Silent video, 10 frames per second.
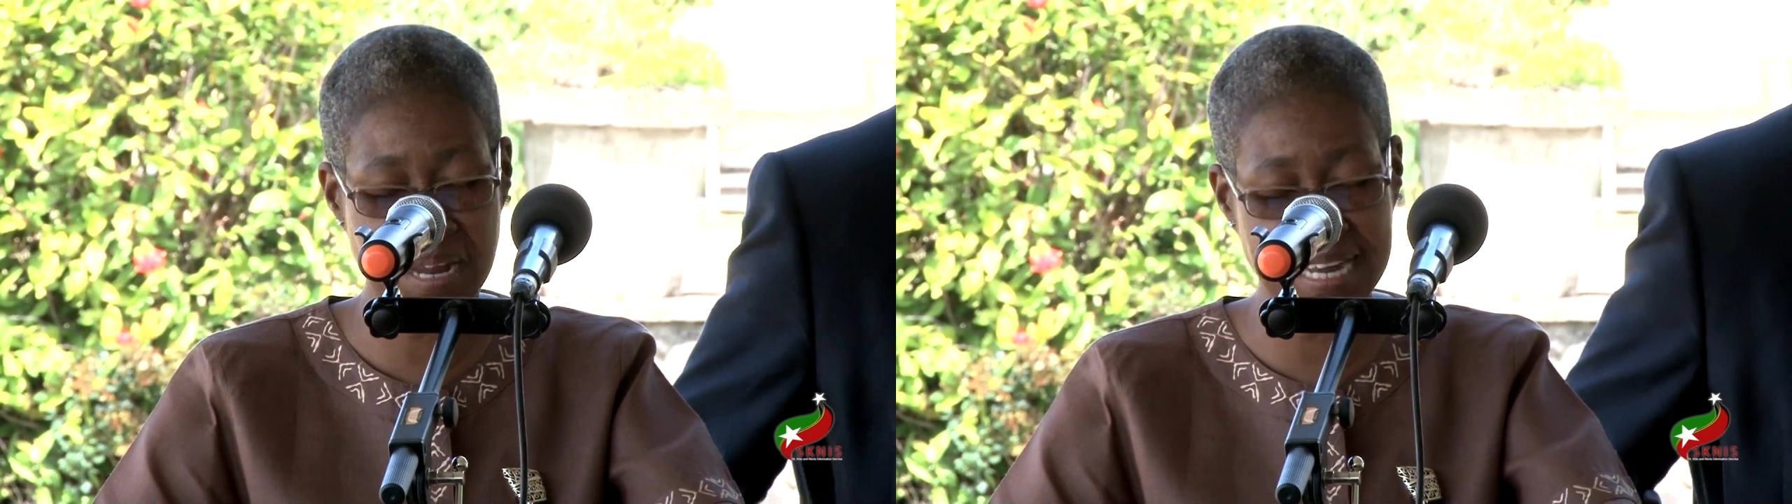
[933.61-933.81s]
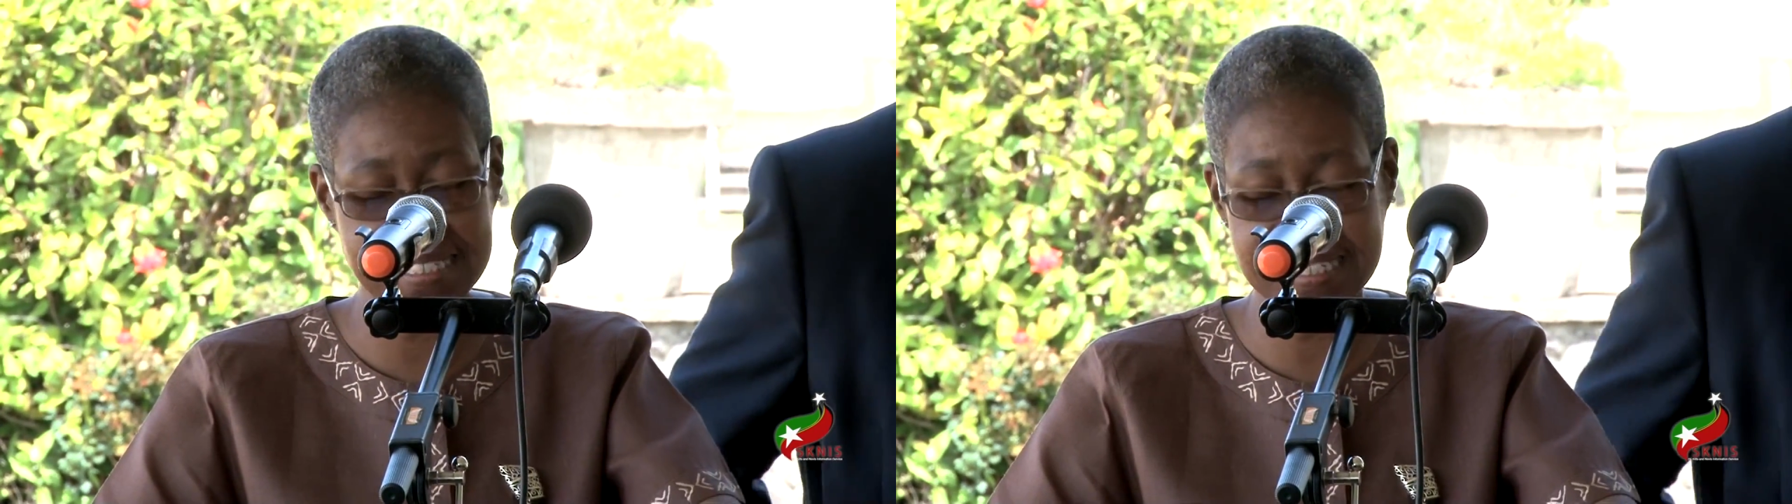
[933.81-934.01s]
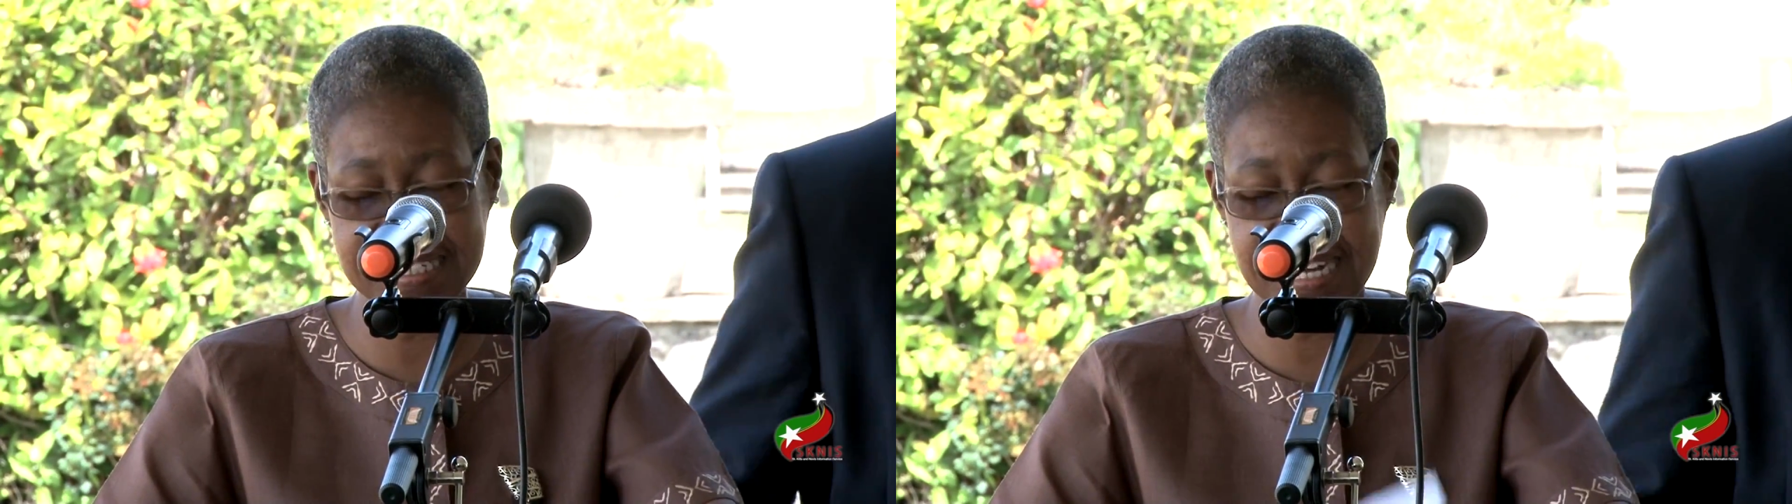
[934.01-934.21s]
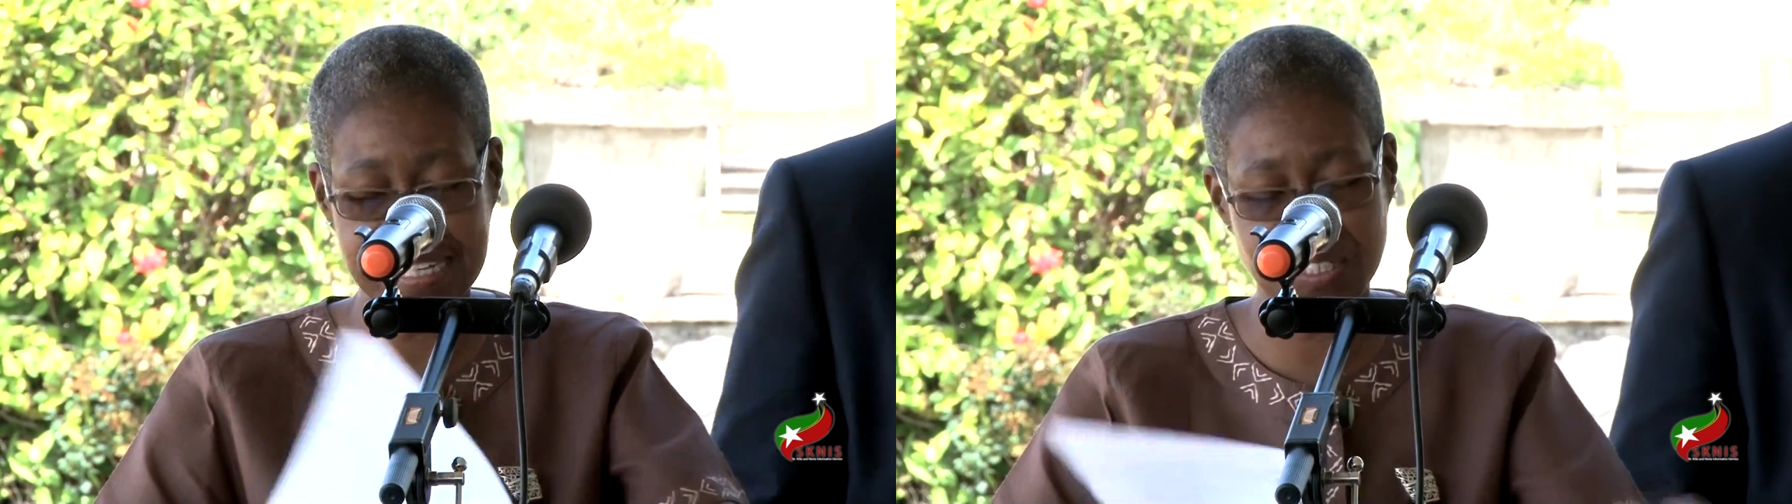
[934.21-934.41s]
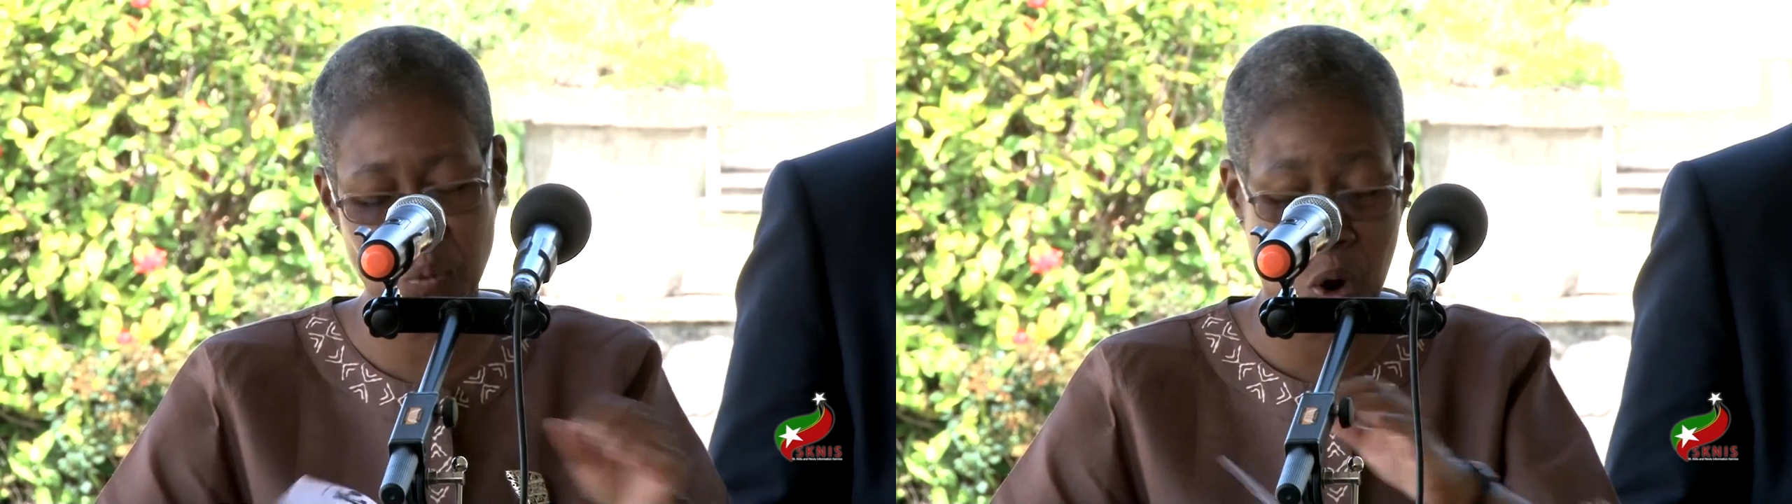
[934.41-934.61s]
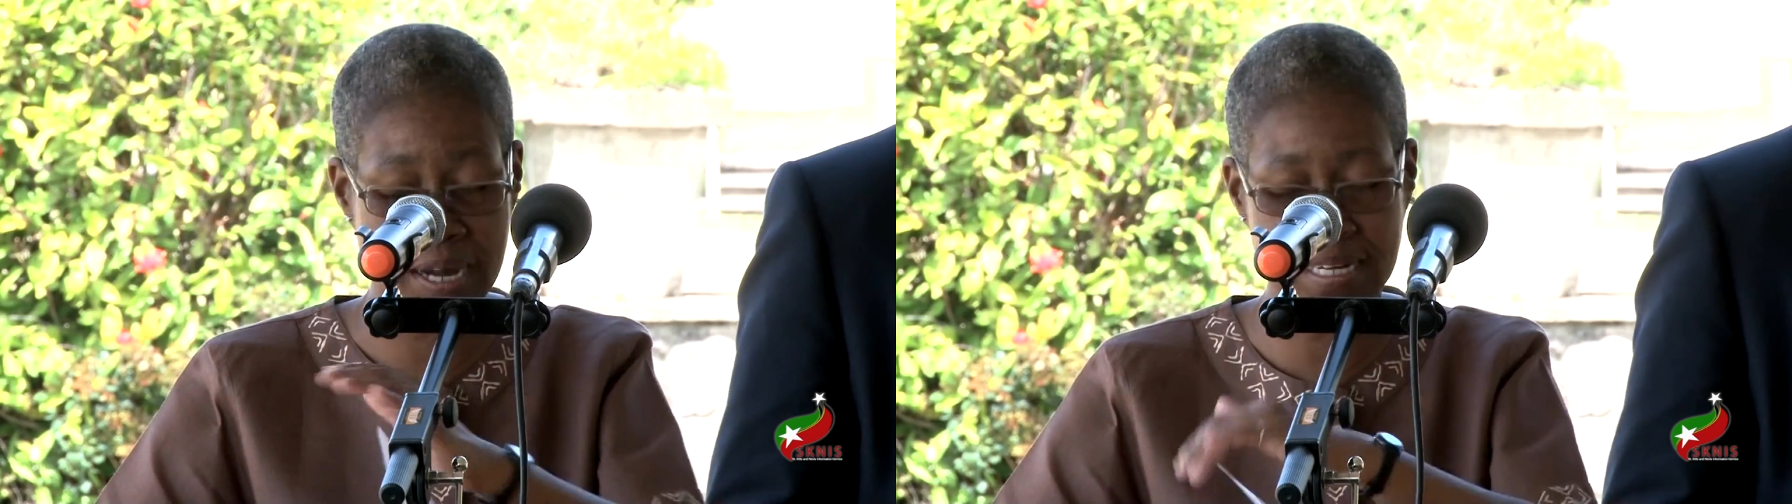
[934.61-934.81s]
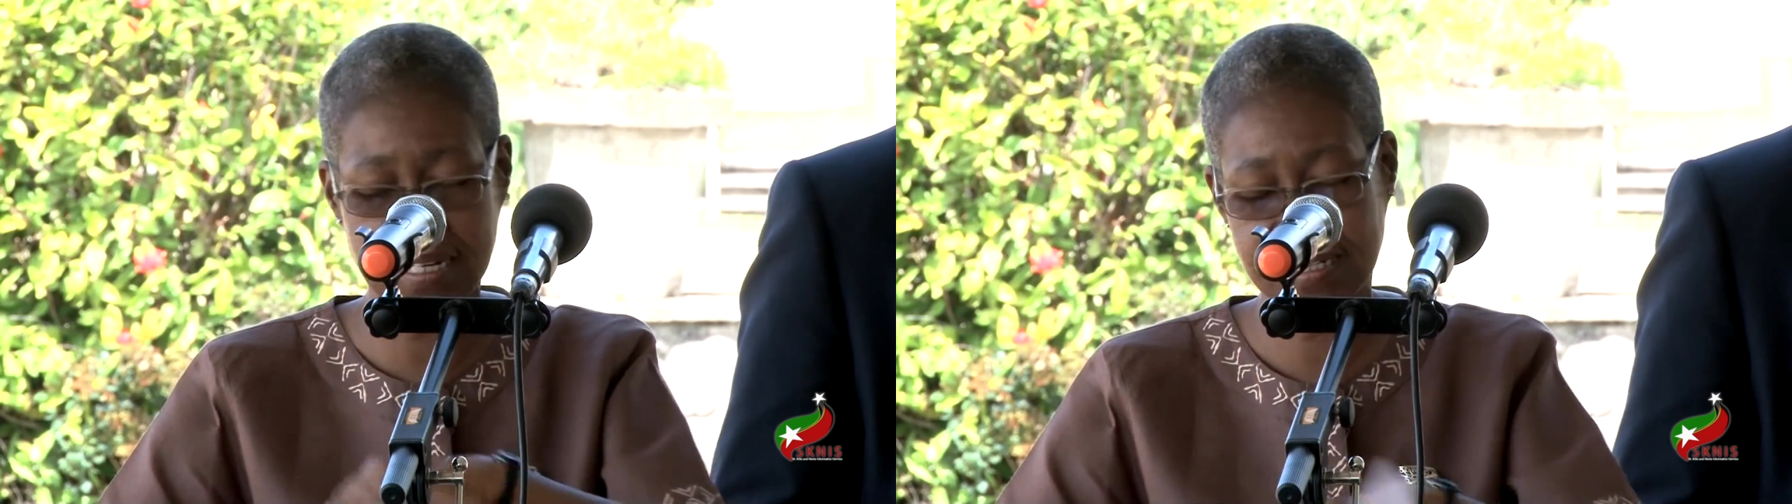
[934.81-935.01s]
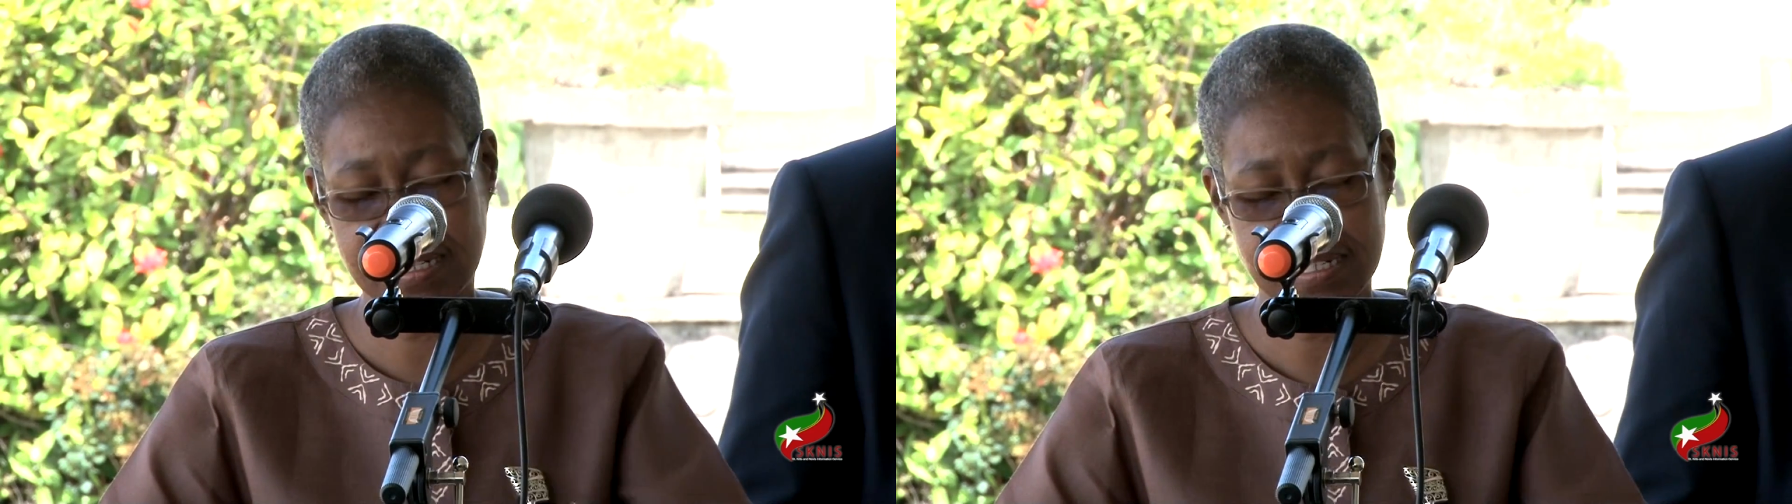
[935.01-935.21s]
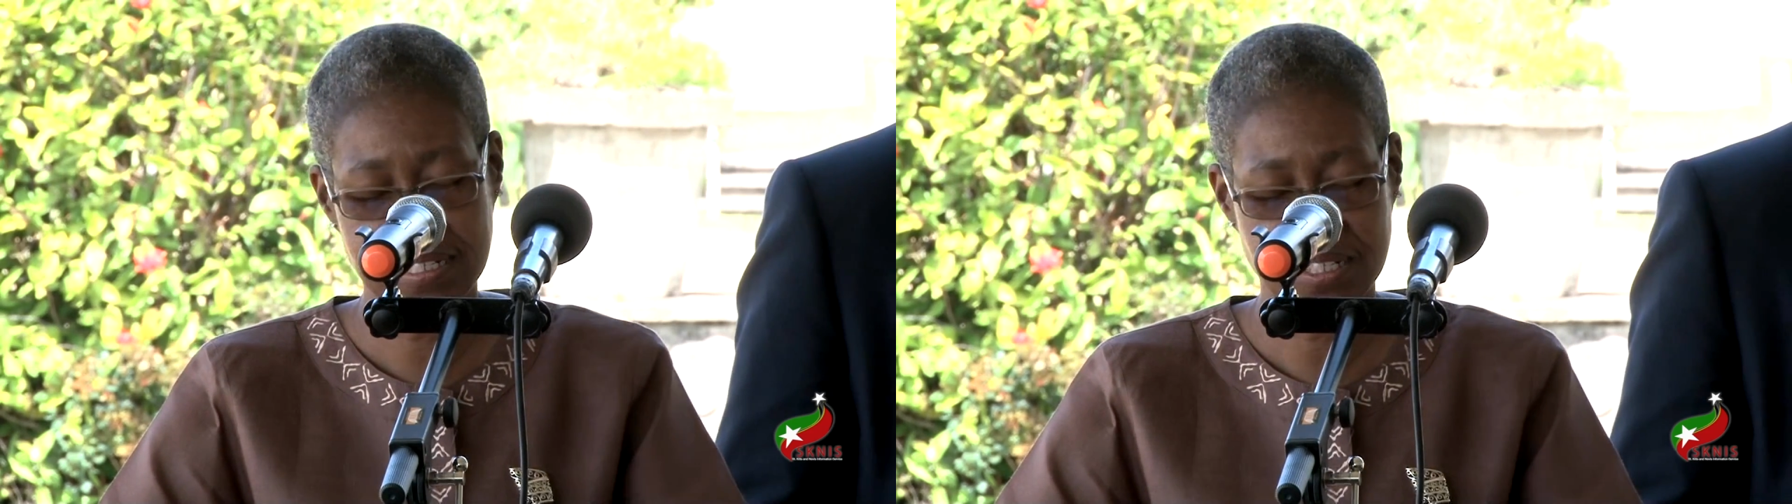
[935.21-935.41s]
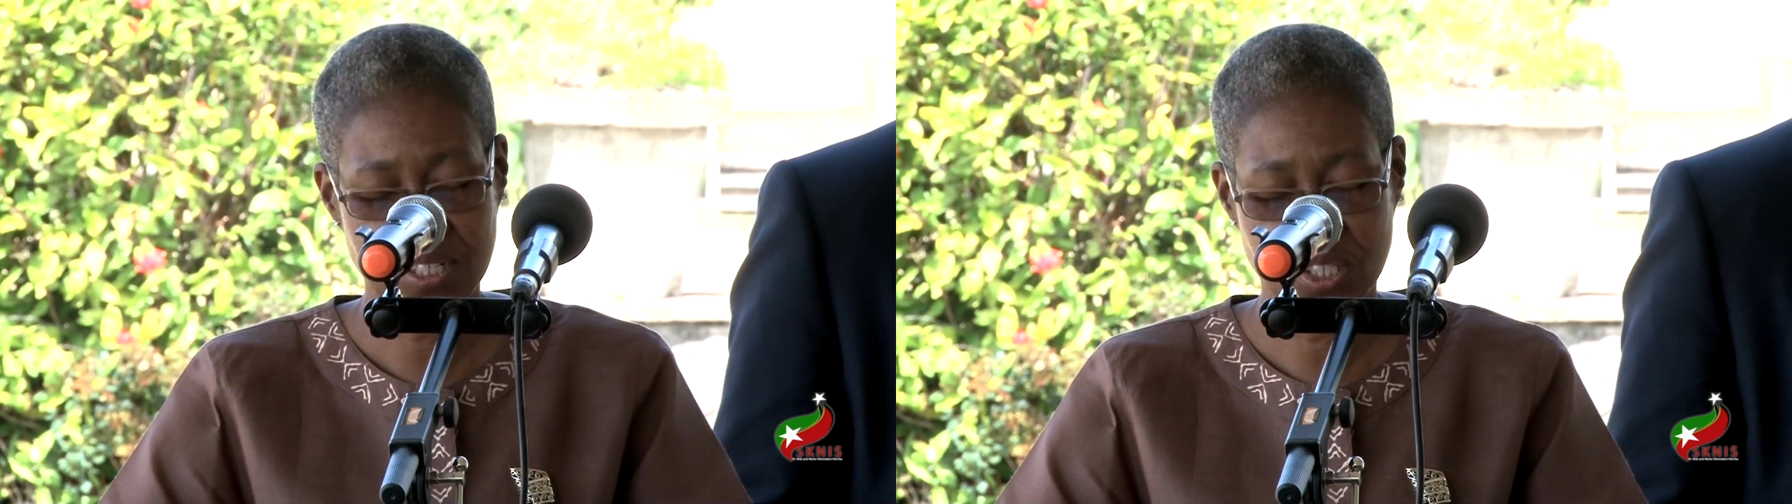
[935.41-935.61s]
1991
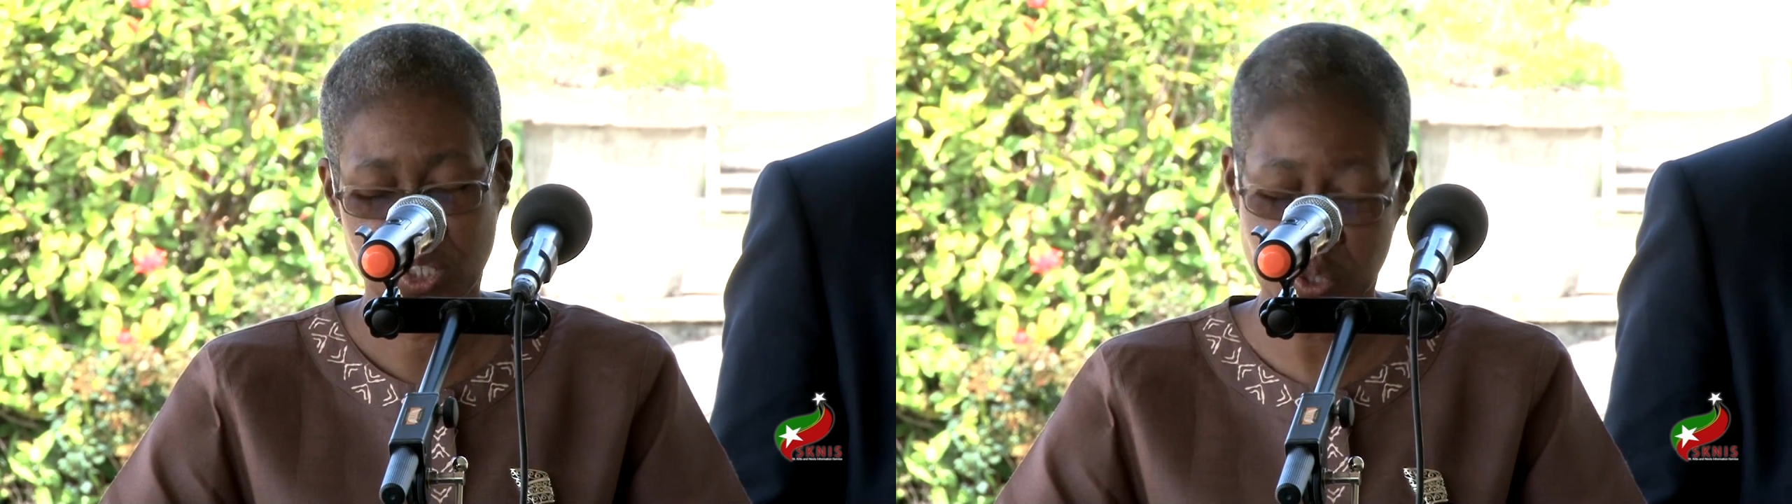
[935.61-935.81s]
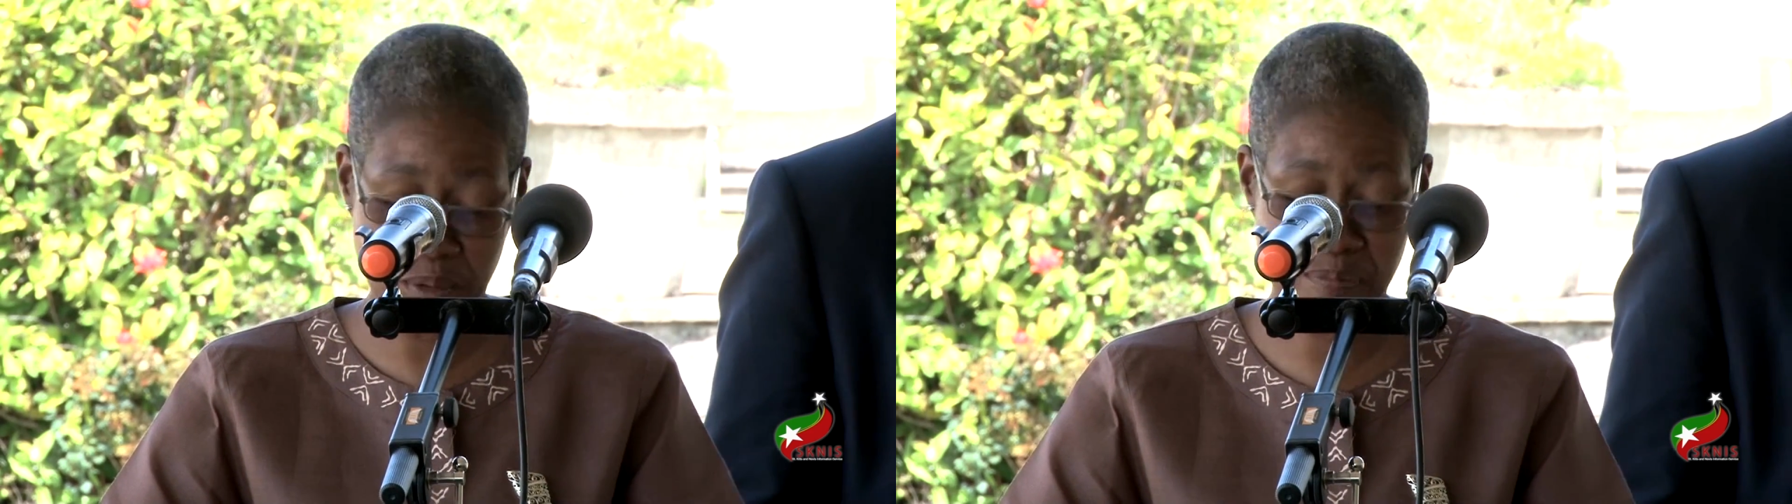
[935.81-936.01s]
to